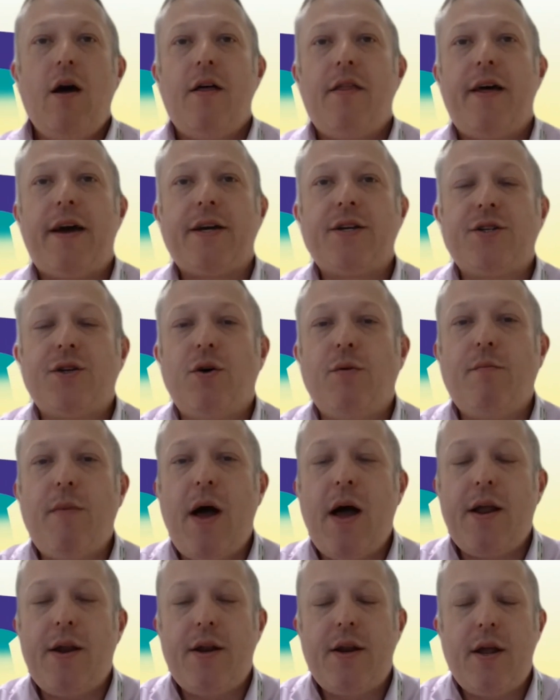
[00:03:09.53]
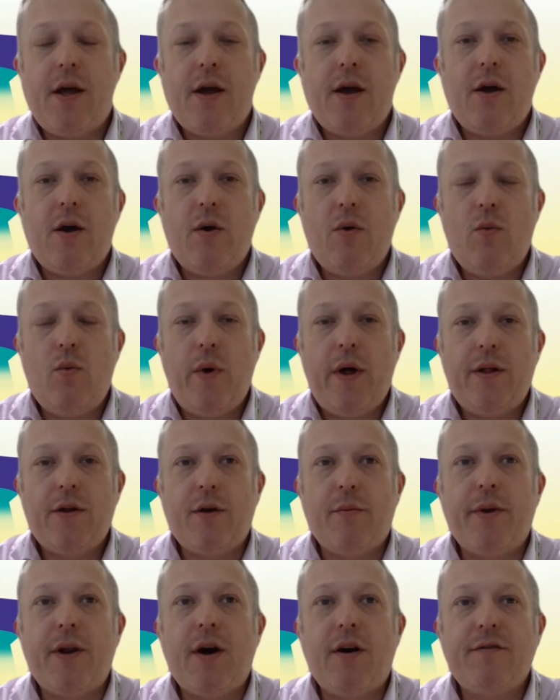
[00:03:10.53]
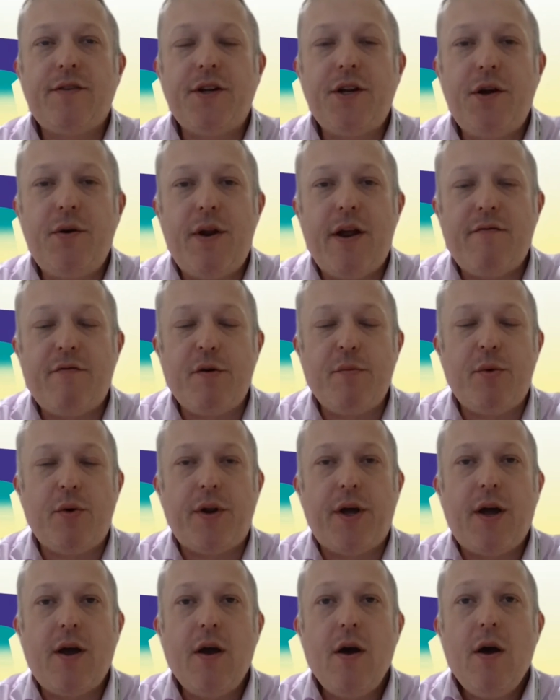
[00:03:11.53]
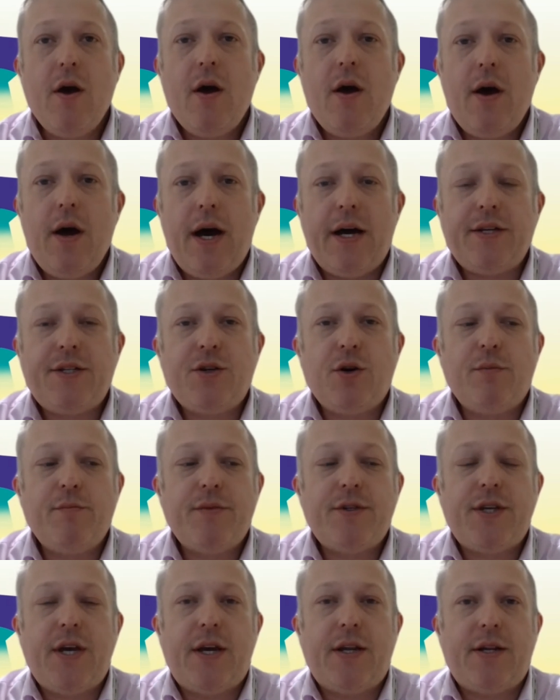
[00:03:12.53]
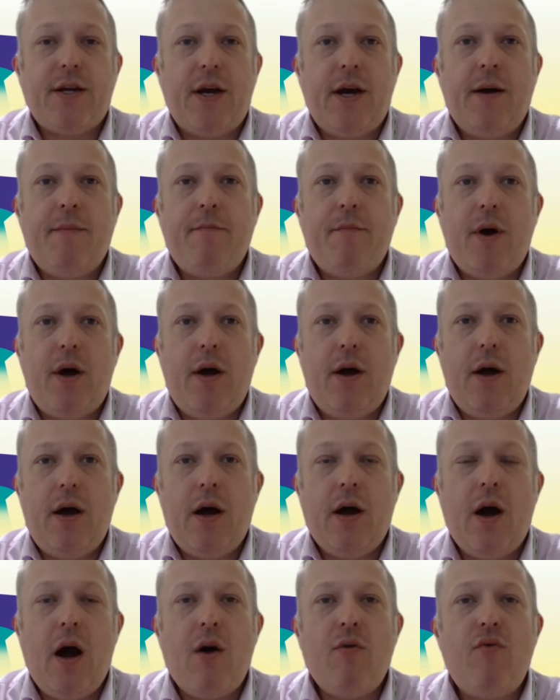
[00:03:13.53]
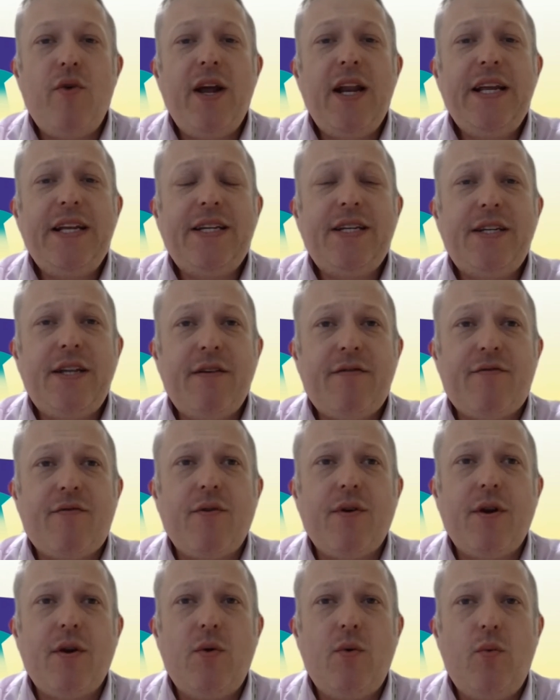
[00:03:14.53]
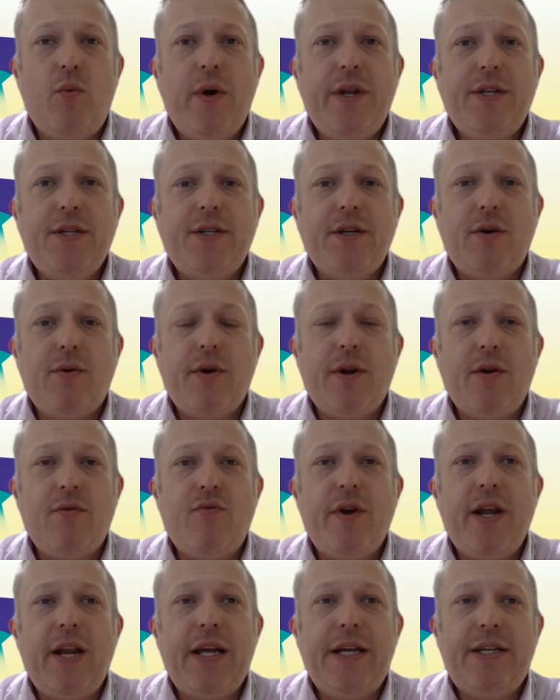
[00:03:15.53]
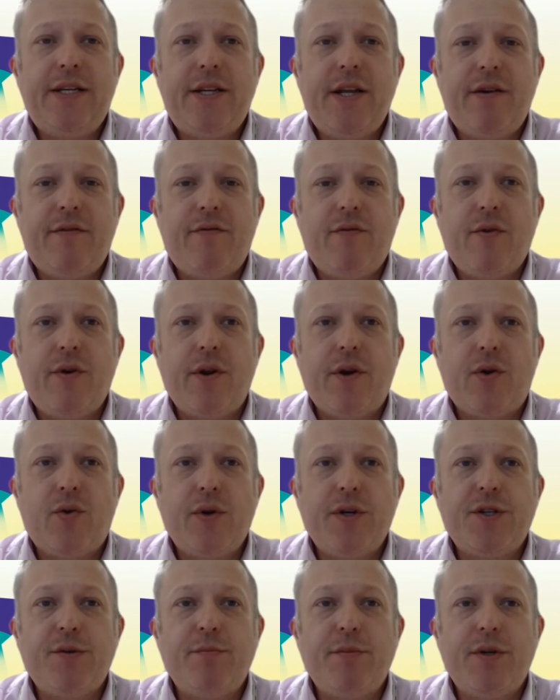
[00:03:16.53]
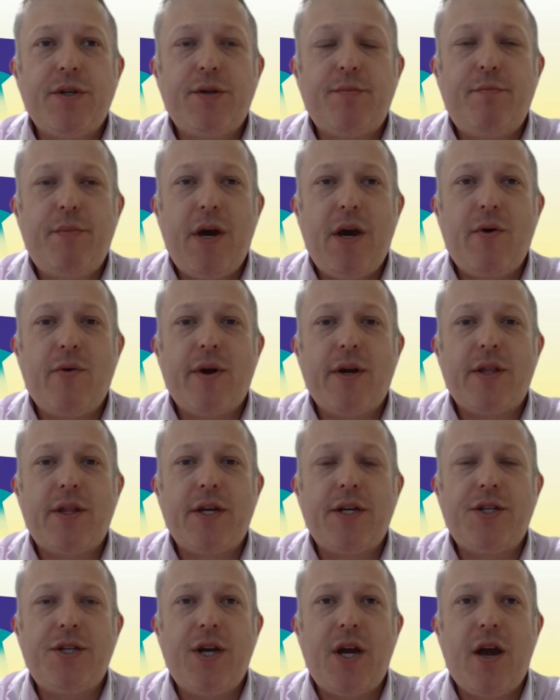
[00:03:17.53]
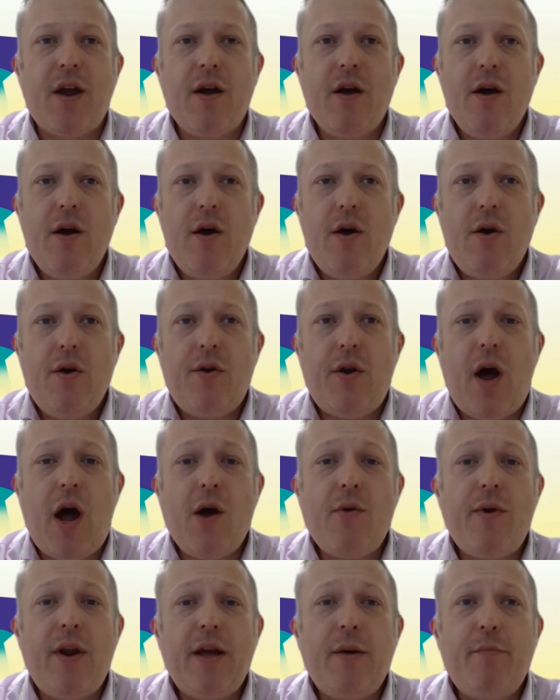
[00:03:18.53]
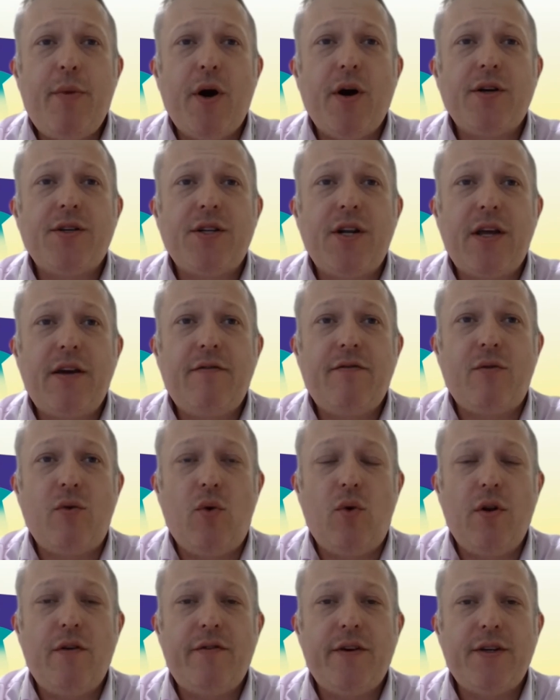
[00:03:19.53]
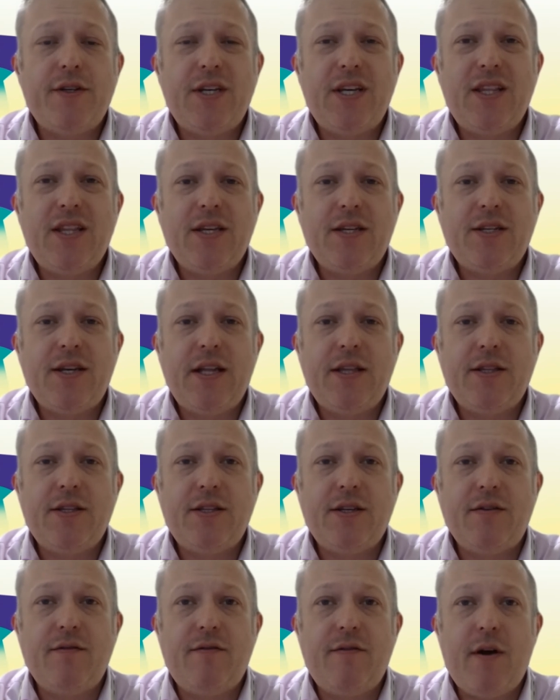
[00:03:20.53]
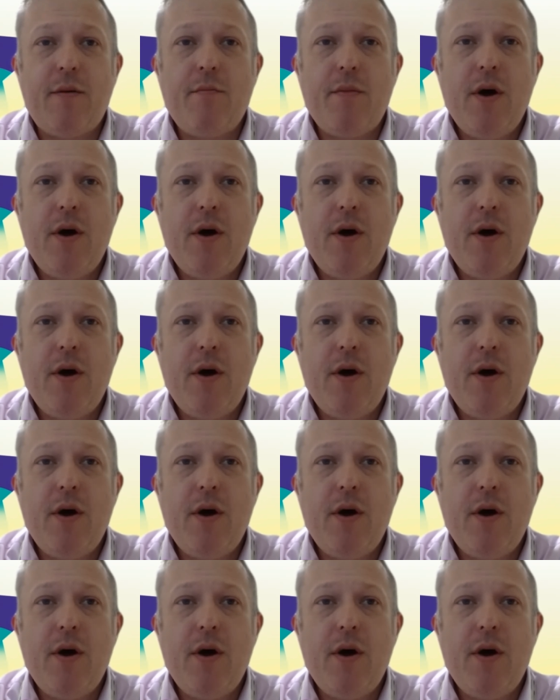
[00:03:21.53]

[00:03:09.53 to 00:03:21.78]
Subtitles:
Thanks, Tom, and welcome and afternoon, everybody. As Tom said, a really different winter and a really different Christmas period this year, not only personally for all of us in the sense of